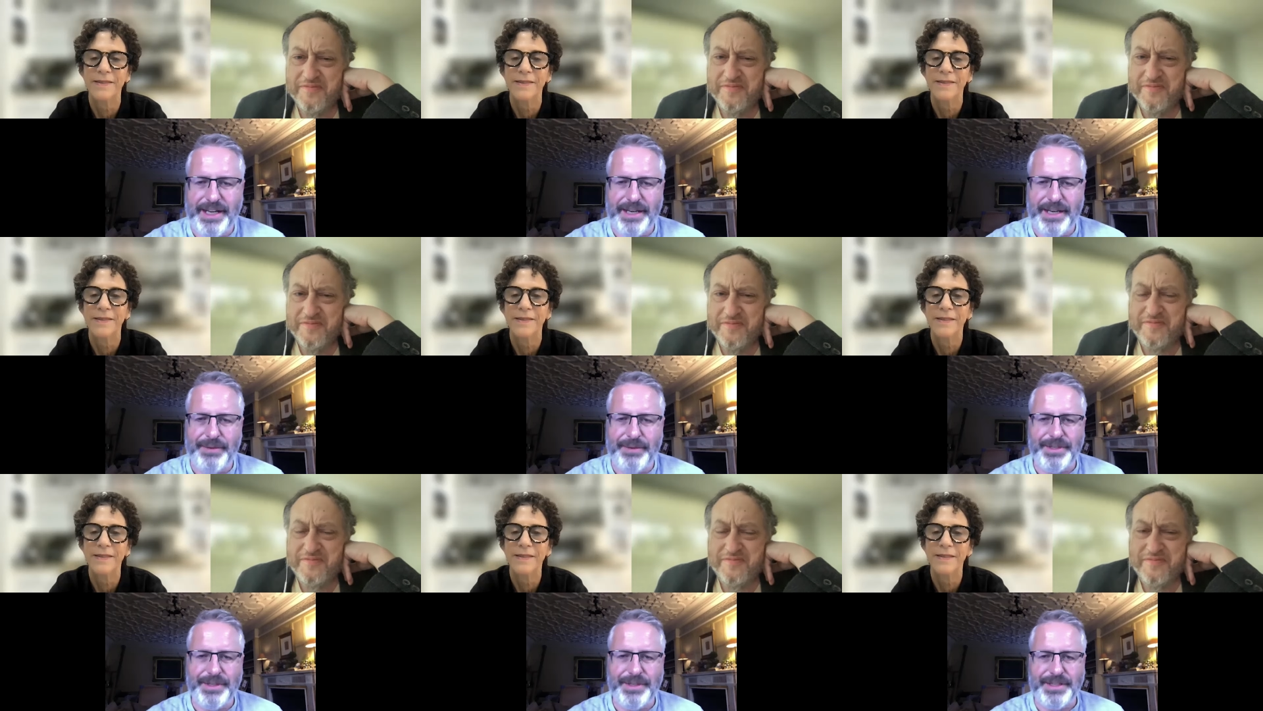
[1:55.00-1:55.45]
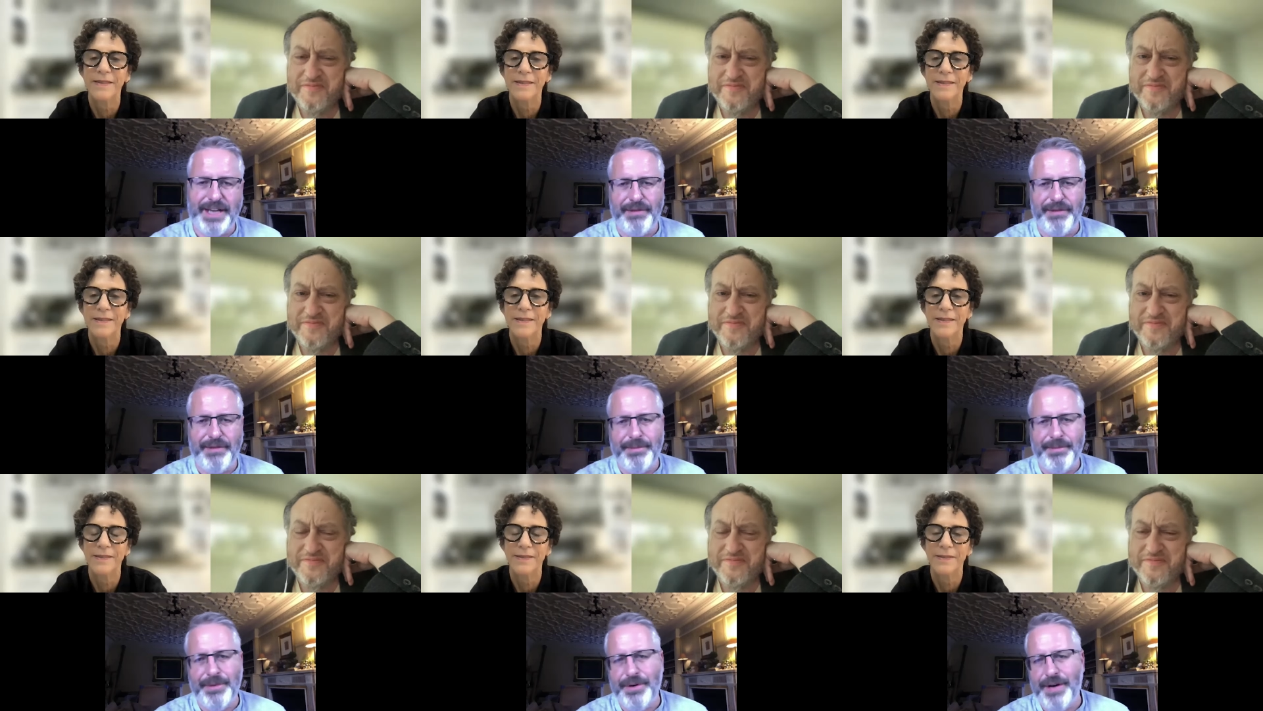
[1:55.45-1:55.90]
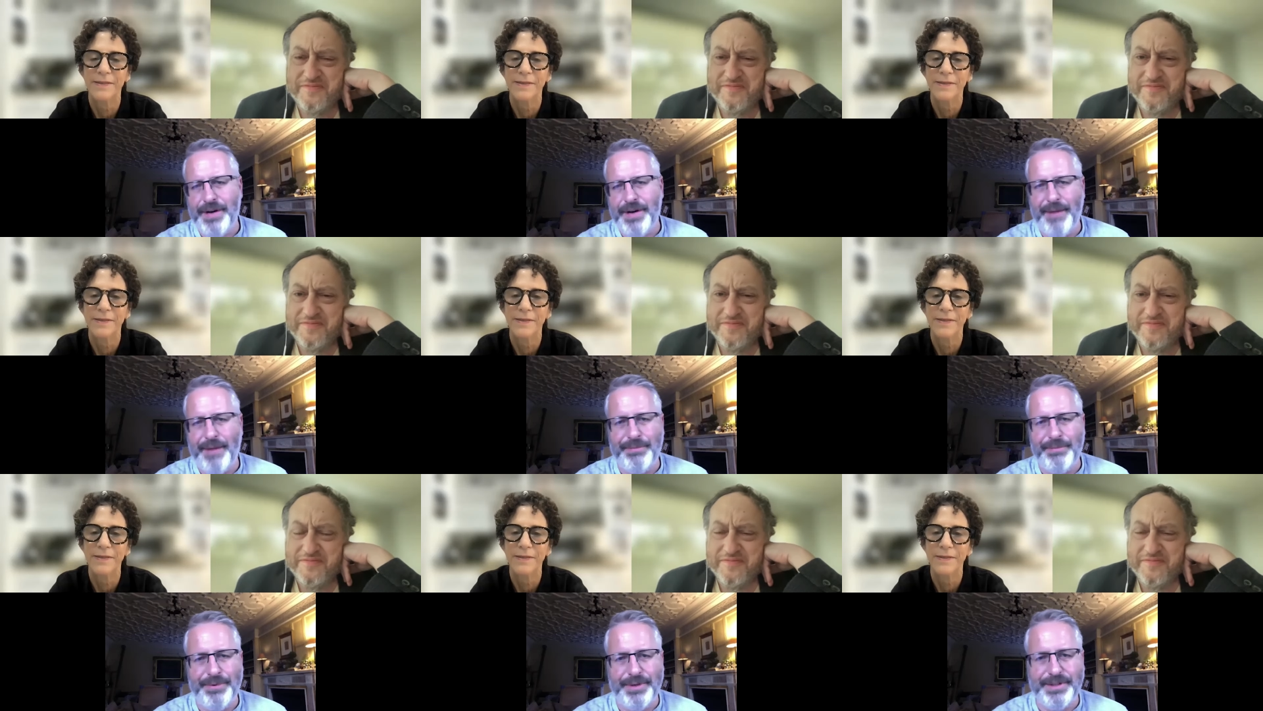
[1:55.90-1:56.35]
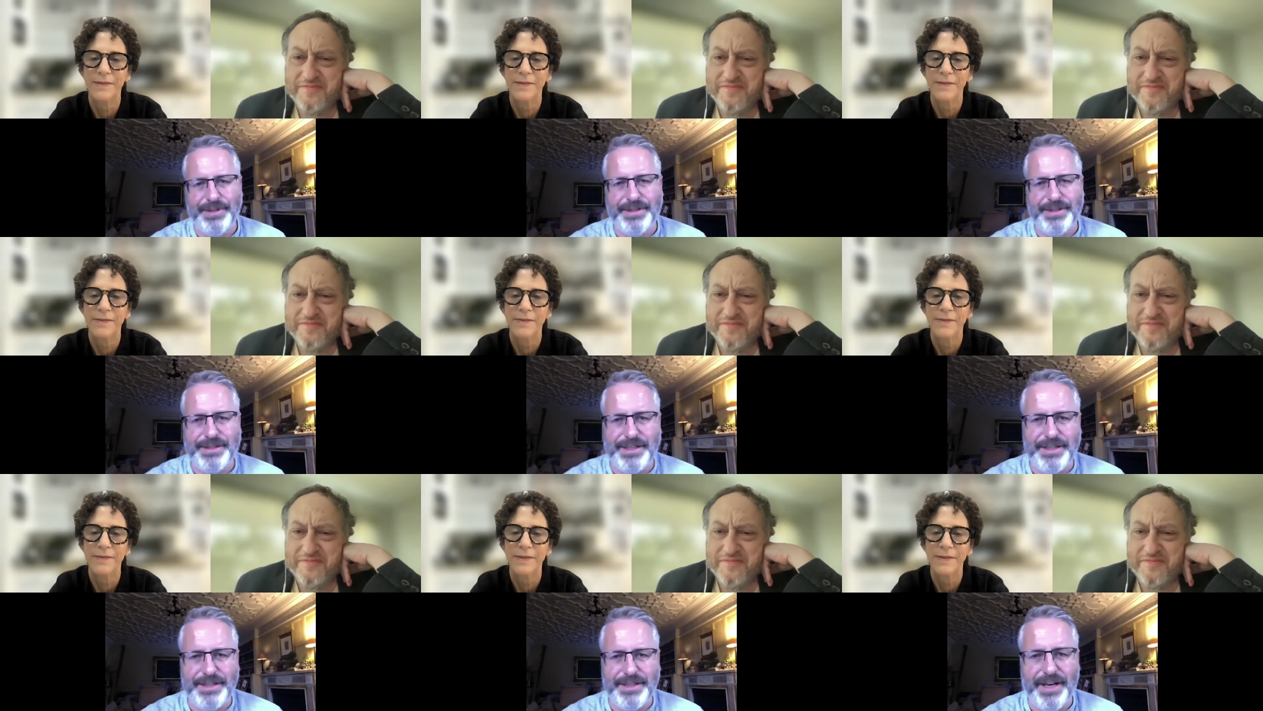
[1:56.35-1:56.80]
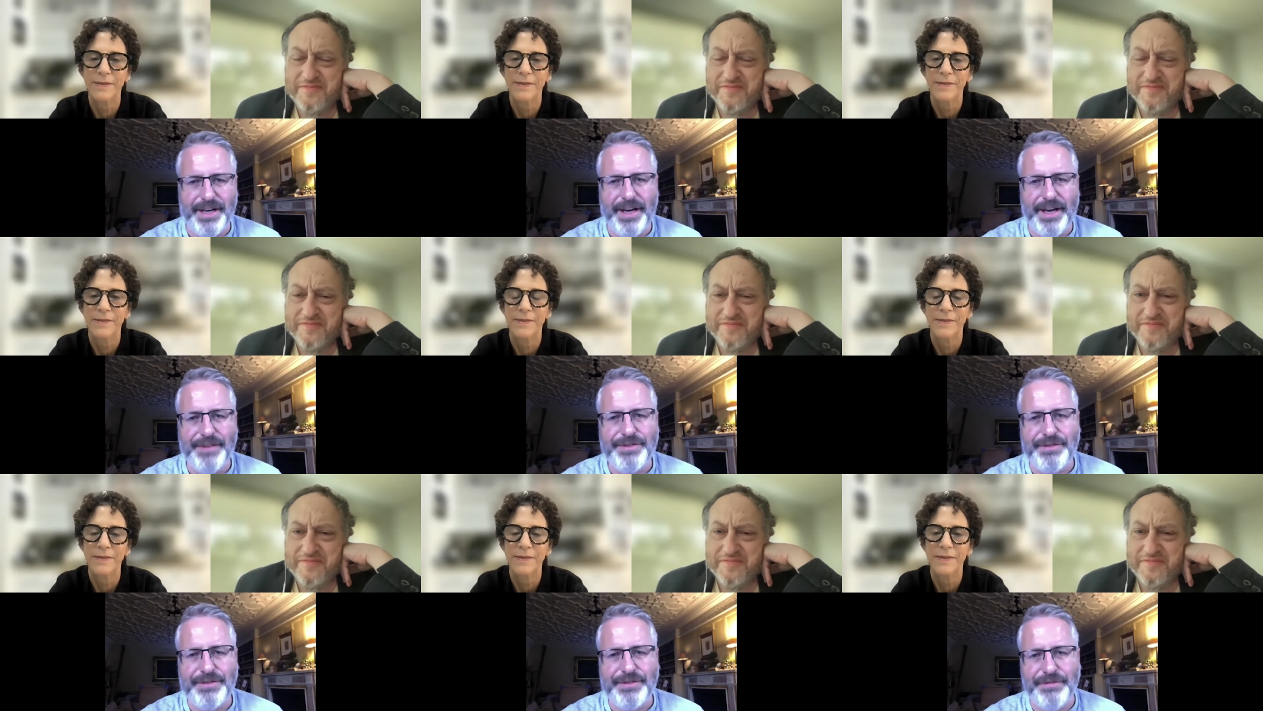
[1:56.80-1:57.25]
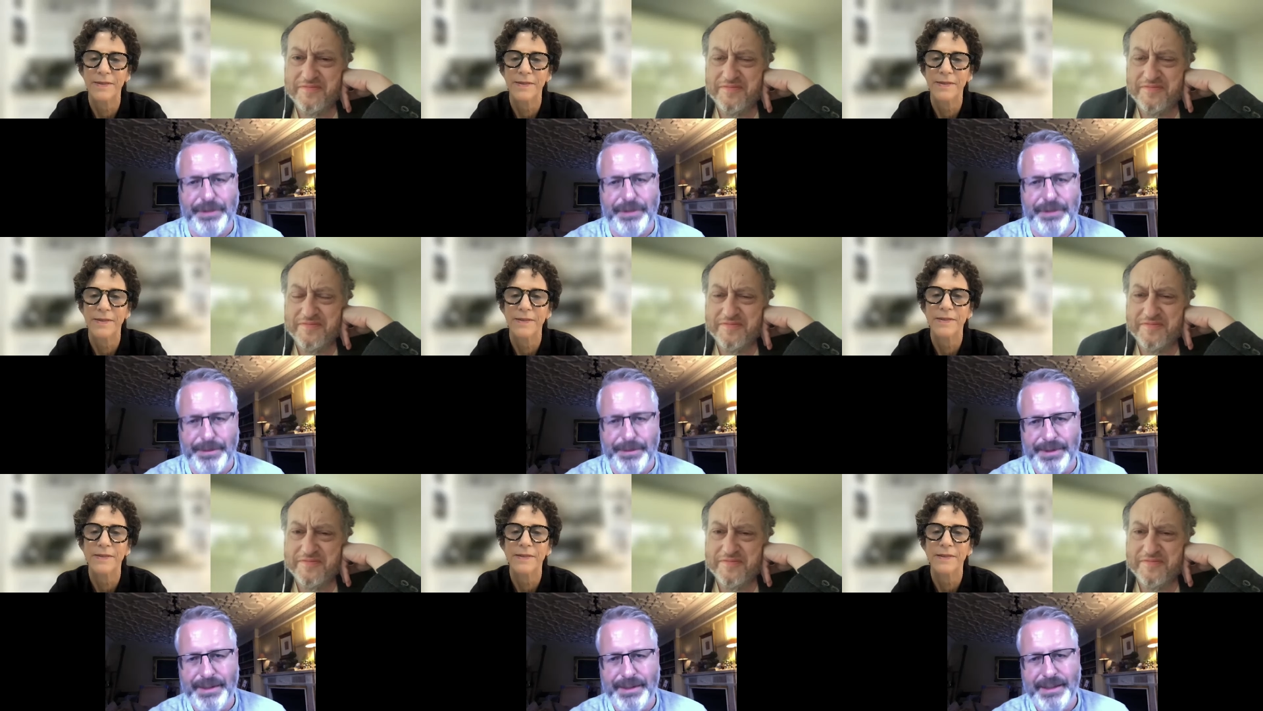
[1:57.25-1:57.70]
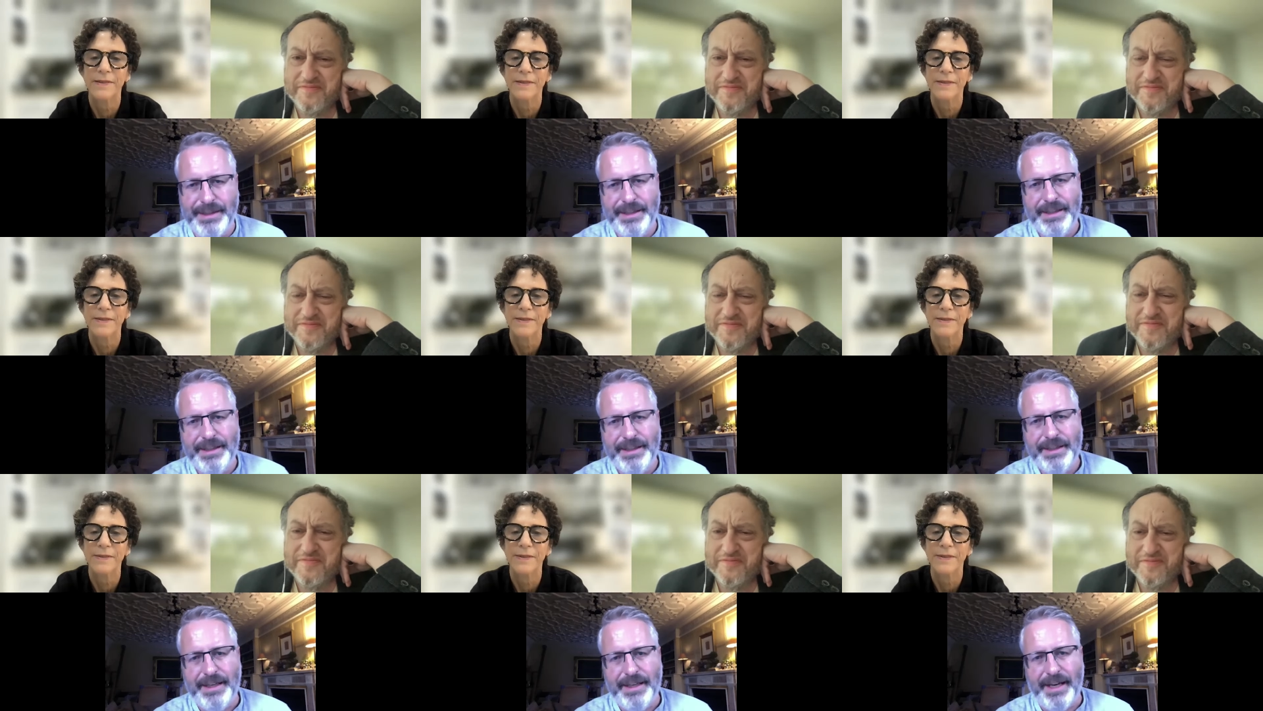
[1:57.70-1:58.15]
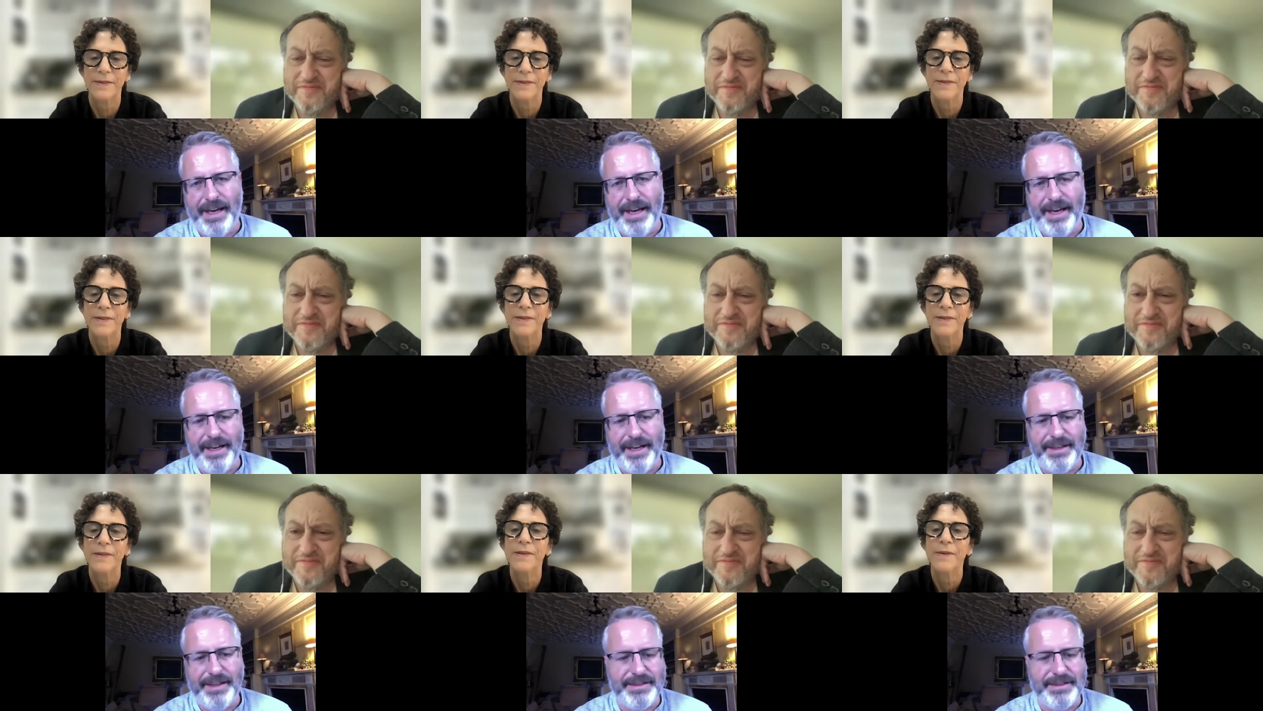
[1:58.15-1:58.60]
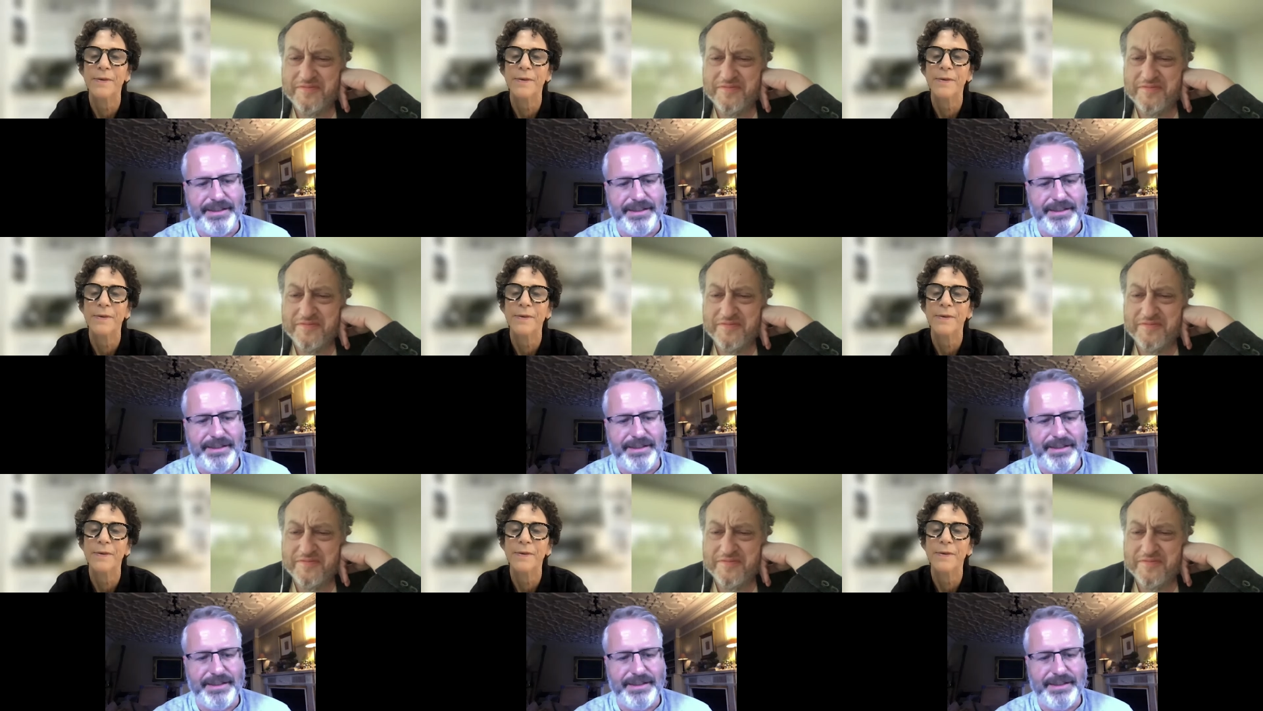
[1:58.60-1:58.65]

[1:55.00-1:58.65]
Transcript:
Speaker 1: it was Henry Moore, Hepworth, St. Ives Group. And